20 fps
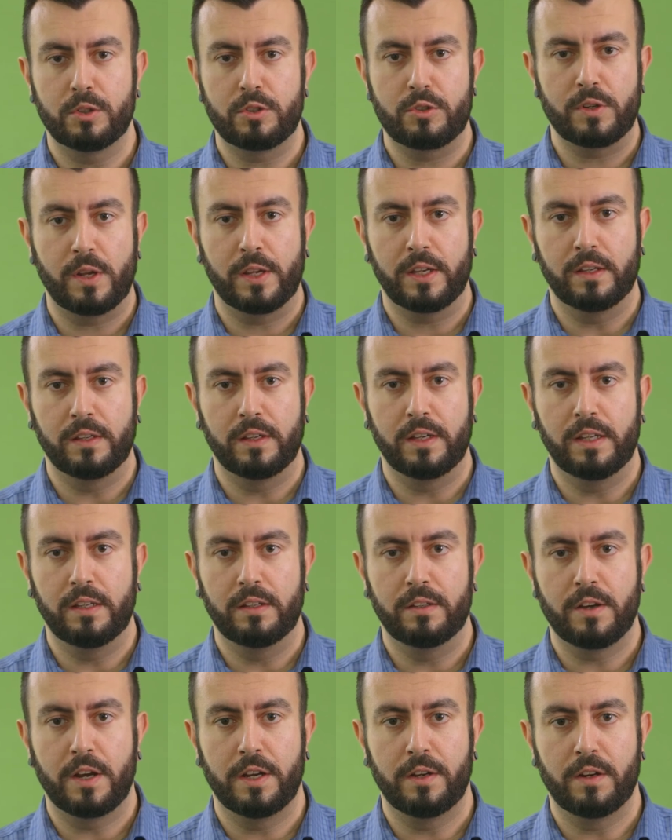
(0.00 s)
Australia
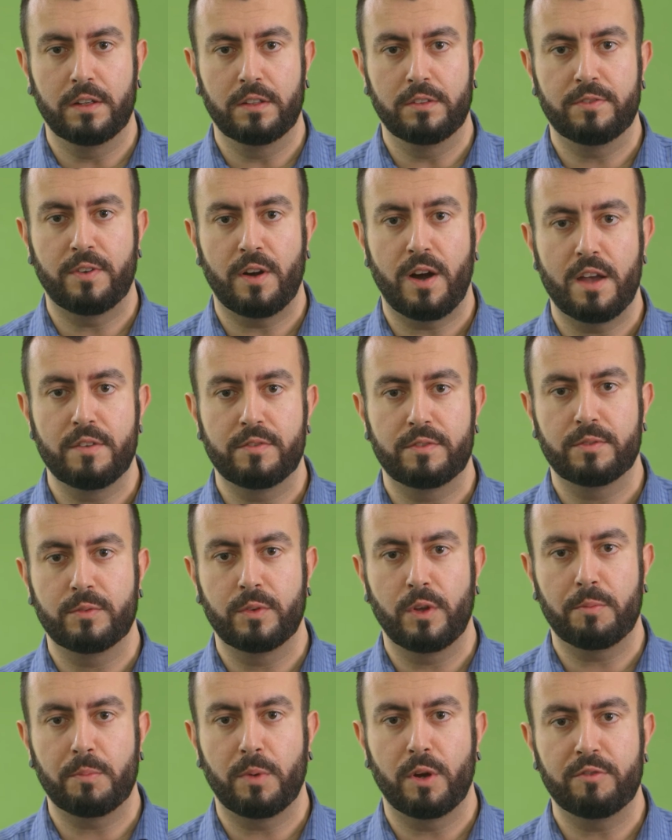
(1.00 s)
in 1995
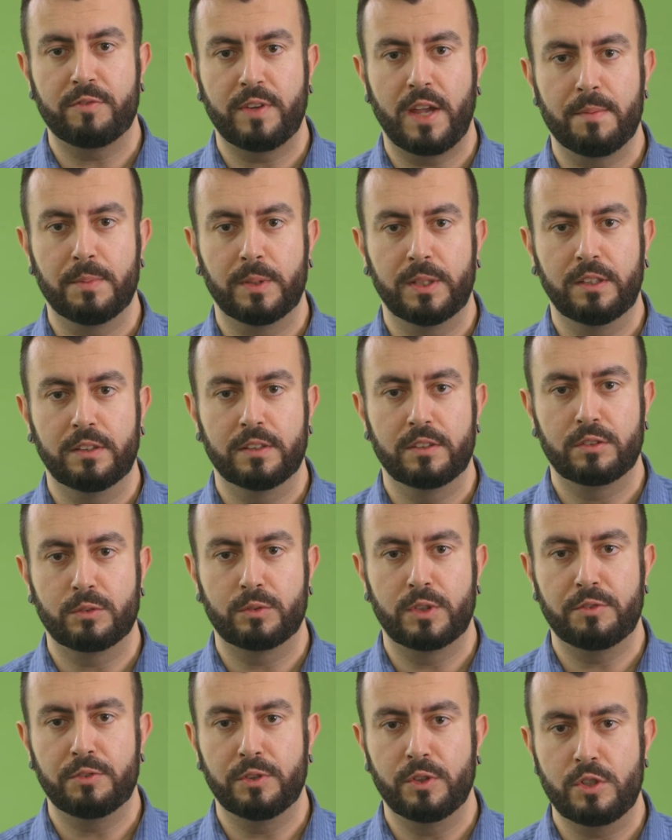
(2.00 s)
with my family as a
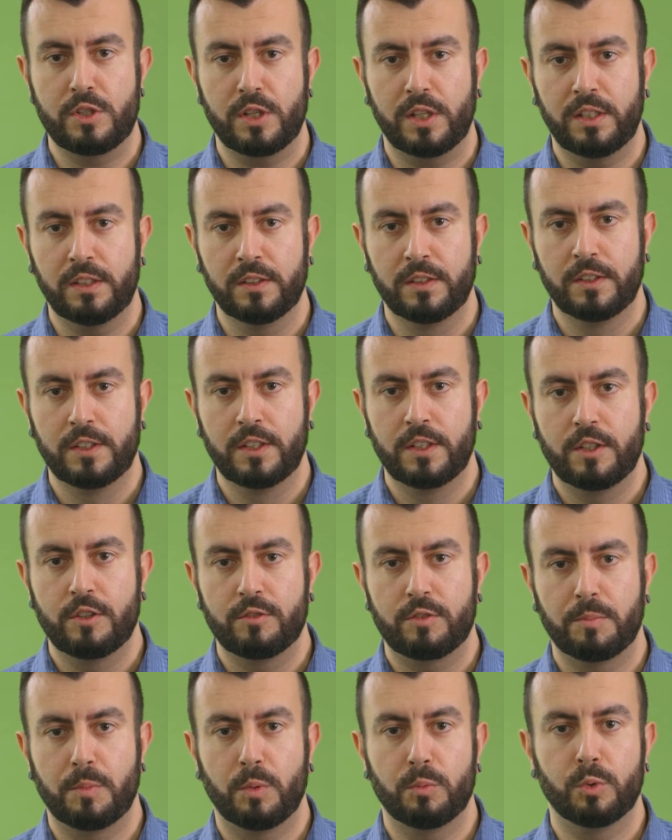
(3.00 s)
refugee
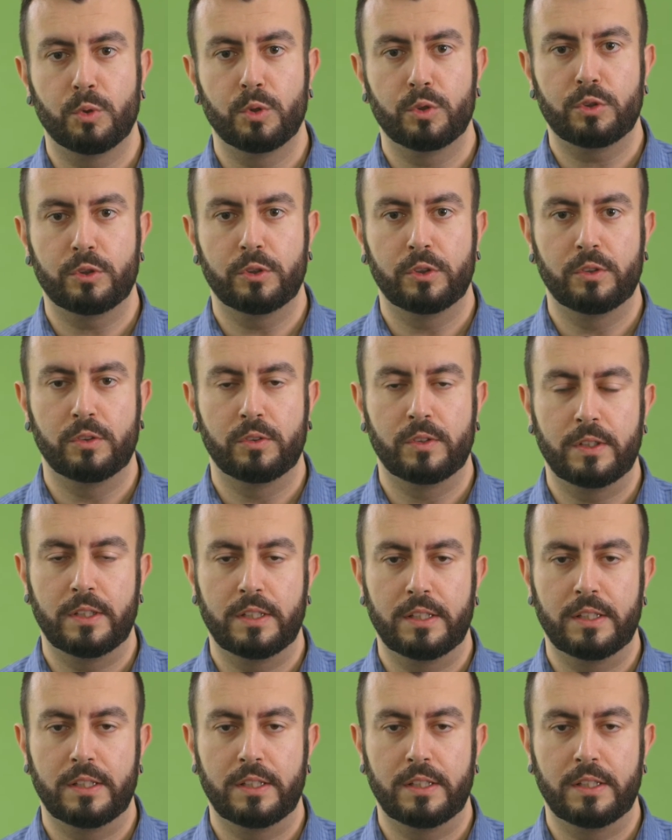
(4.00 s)
from a war-torn